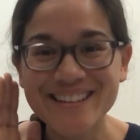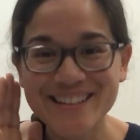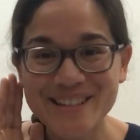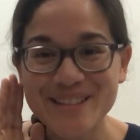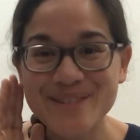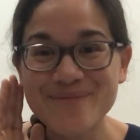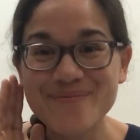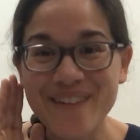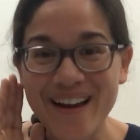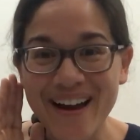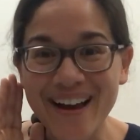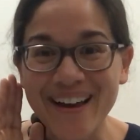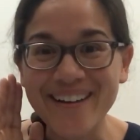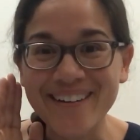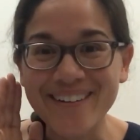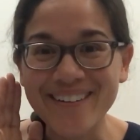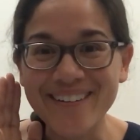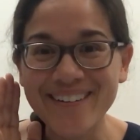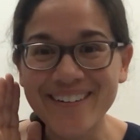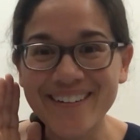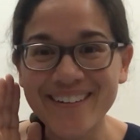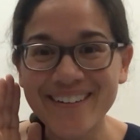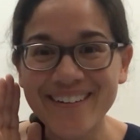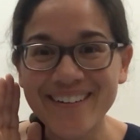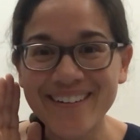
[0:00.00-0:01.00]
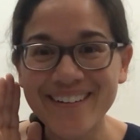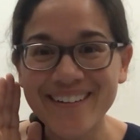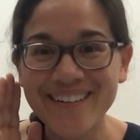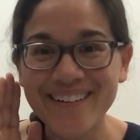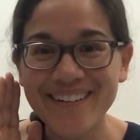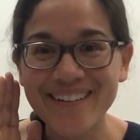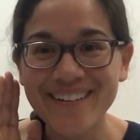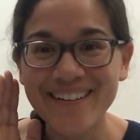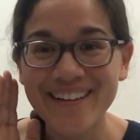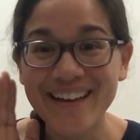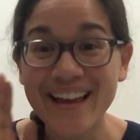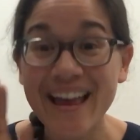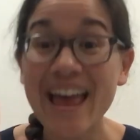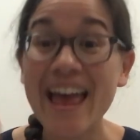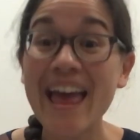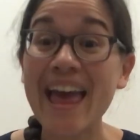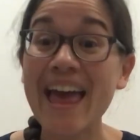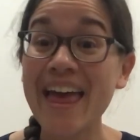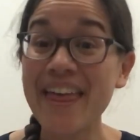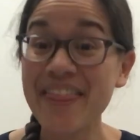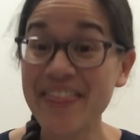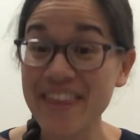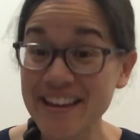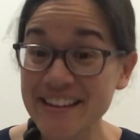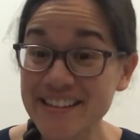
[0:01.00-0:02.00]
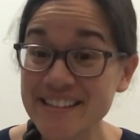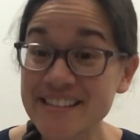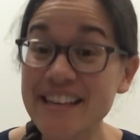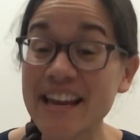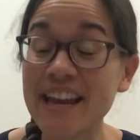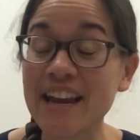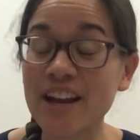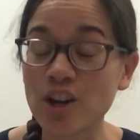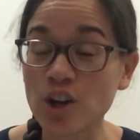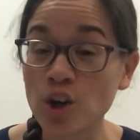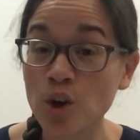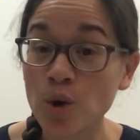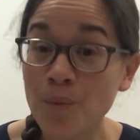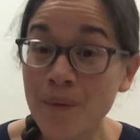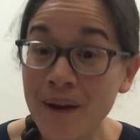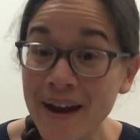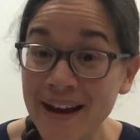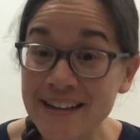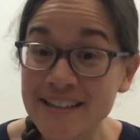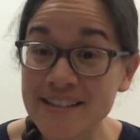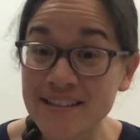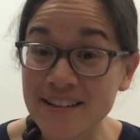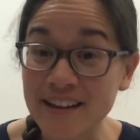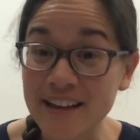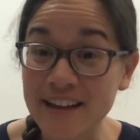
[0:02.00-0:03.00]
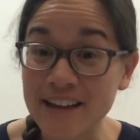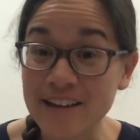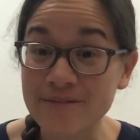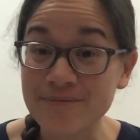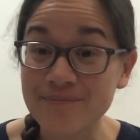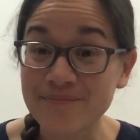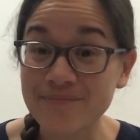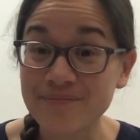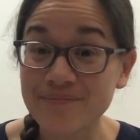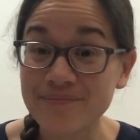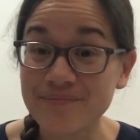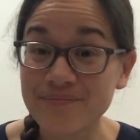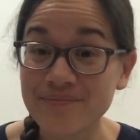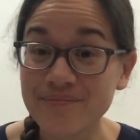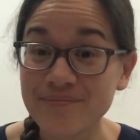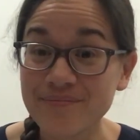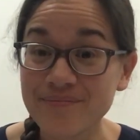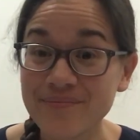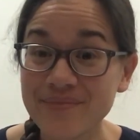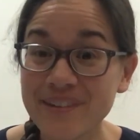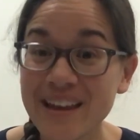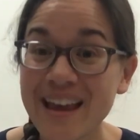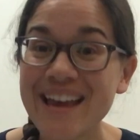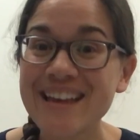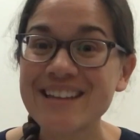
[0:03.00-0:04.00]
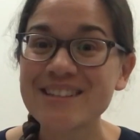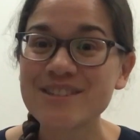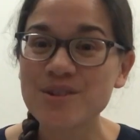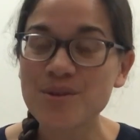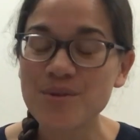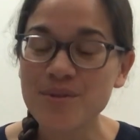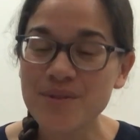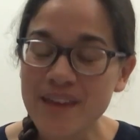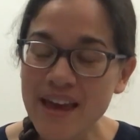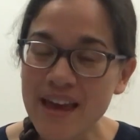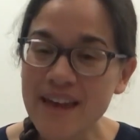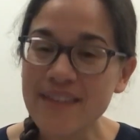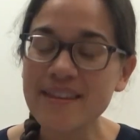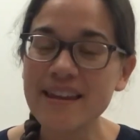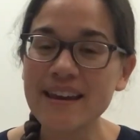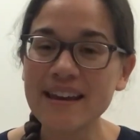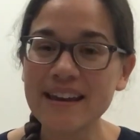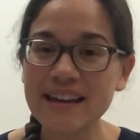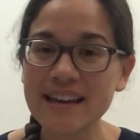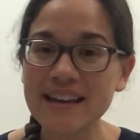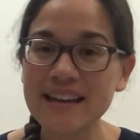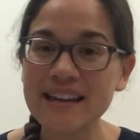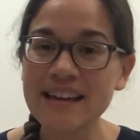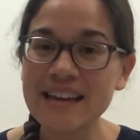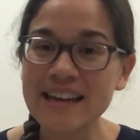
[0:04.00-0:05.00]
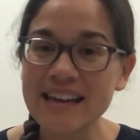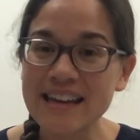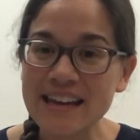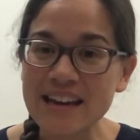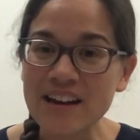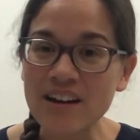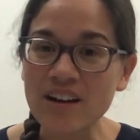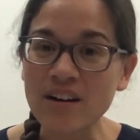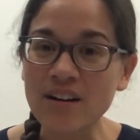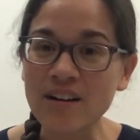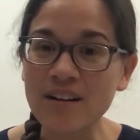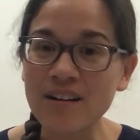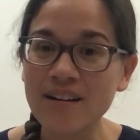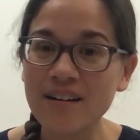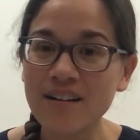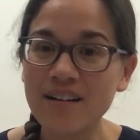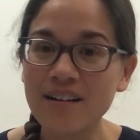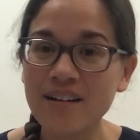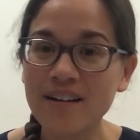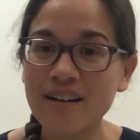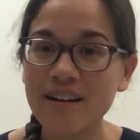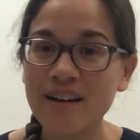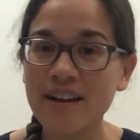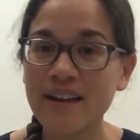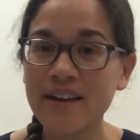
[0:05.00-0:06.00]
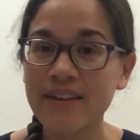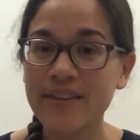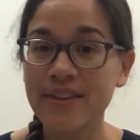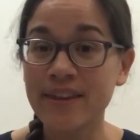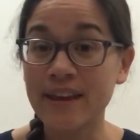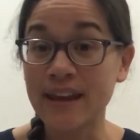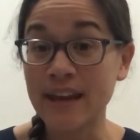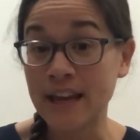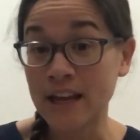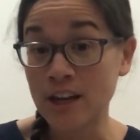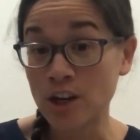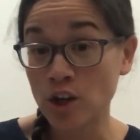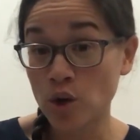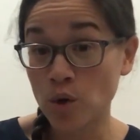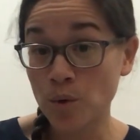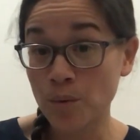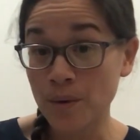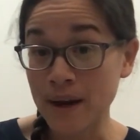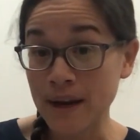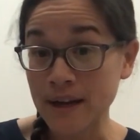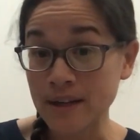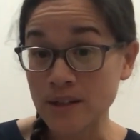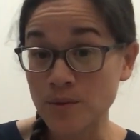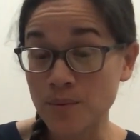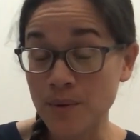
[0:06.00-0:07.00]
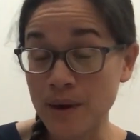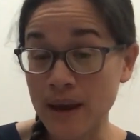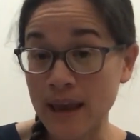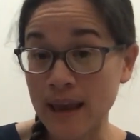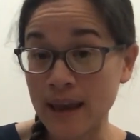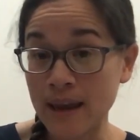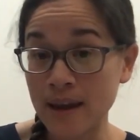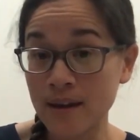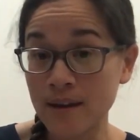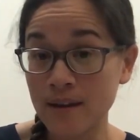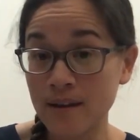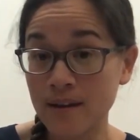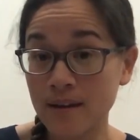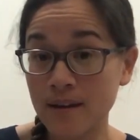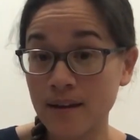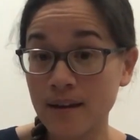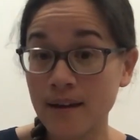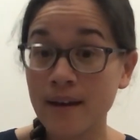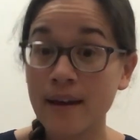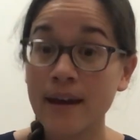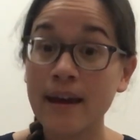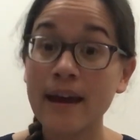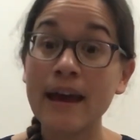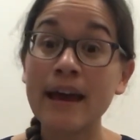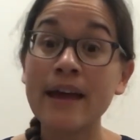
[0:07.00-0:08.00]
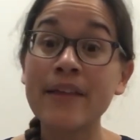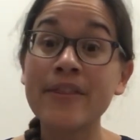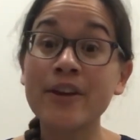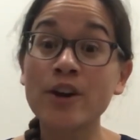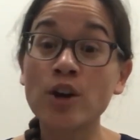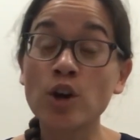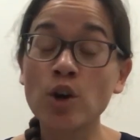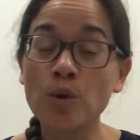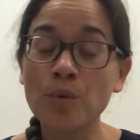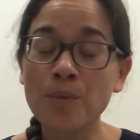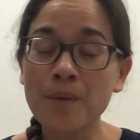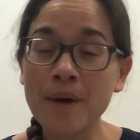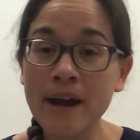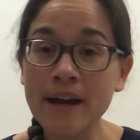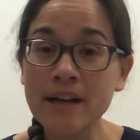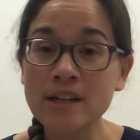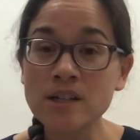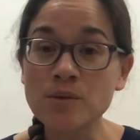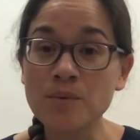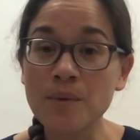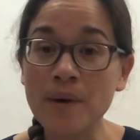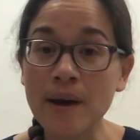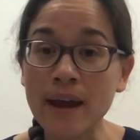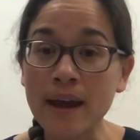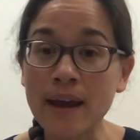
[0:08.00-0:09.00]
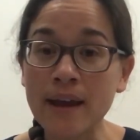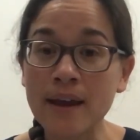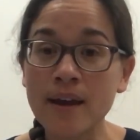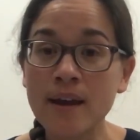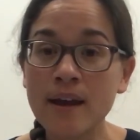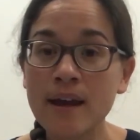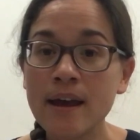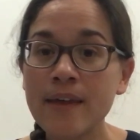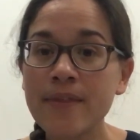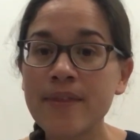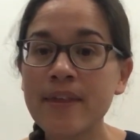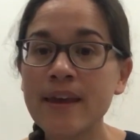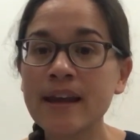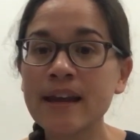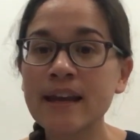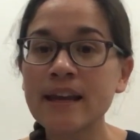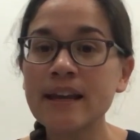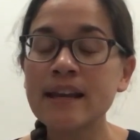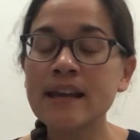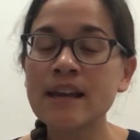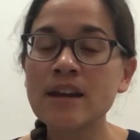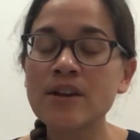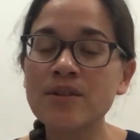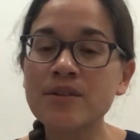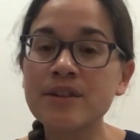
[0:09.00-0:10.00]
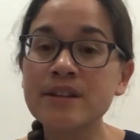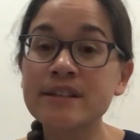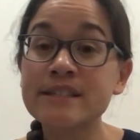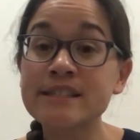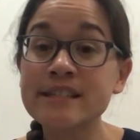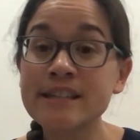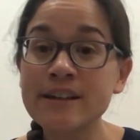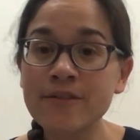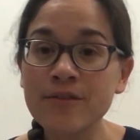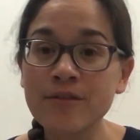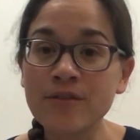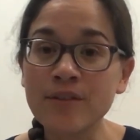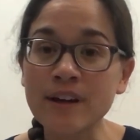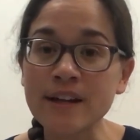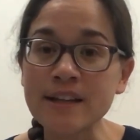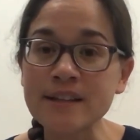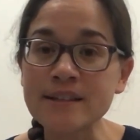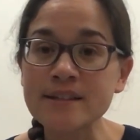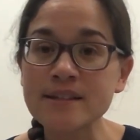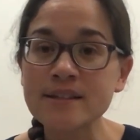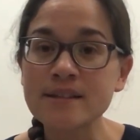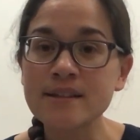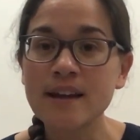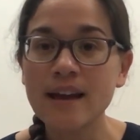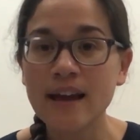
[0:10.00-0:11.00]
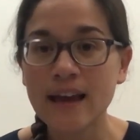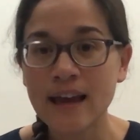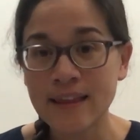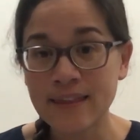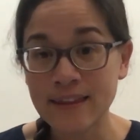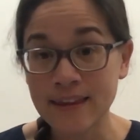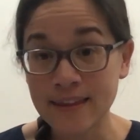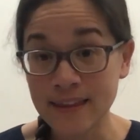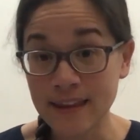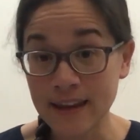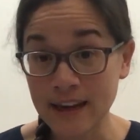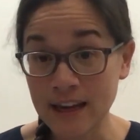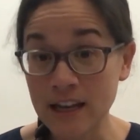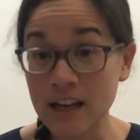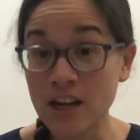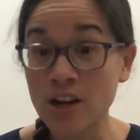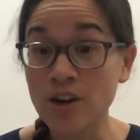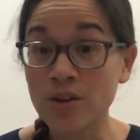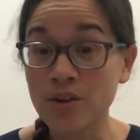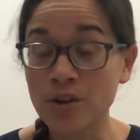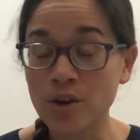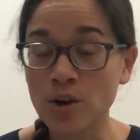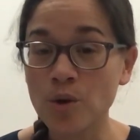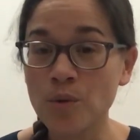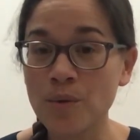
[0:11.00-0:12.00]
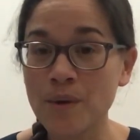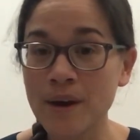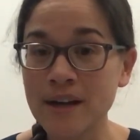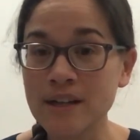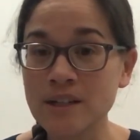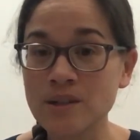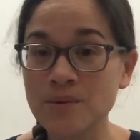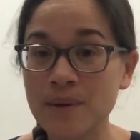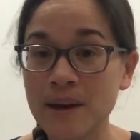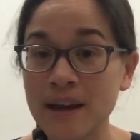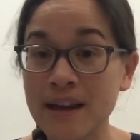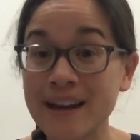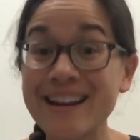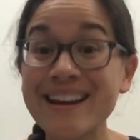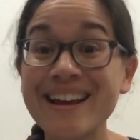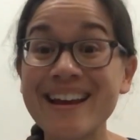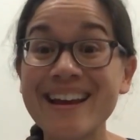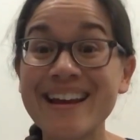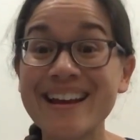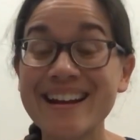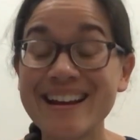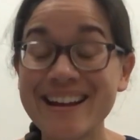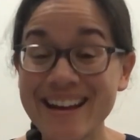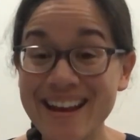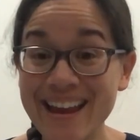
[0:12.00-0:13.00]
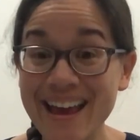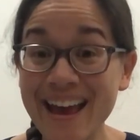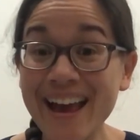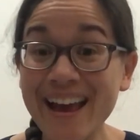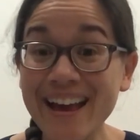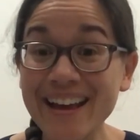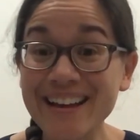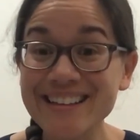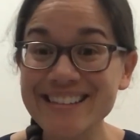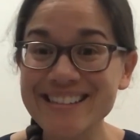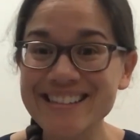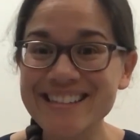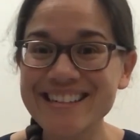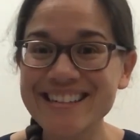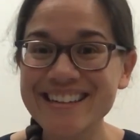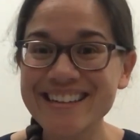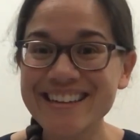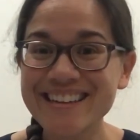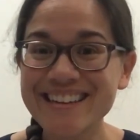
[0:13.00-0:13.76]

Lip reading: smile, and then say it correctly. So then they can hear the incorrect way and the correct way. They can hear the difference, and then they can hear the correct way. Next,